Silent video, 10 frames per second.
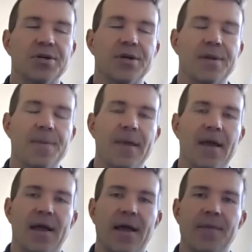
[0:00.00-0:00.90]

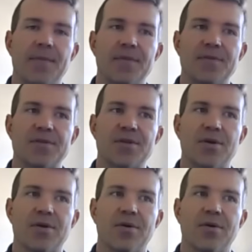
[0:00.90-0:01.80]
Right?
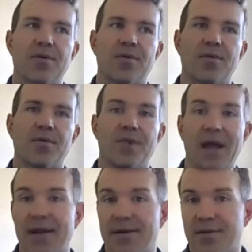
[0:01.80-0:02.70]
So we
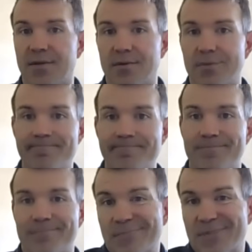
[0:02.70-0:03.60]
had to
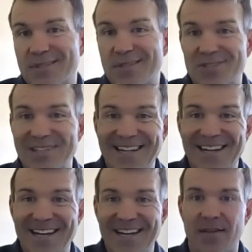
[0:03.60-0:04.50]
essentially
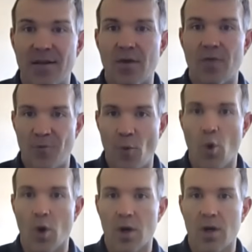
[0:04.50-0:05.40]
cut
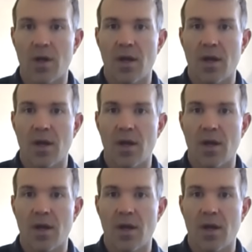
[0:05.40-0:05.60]
4,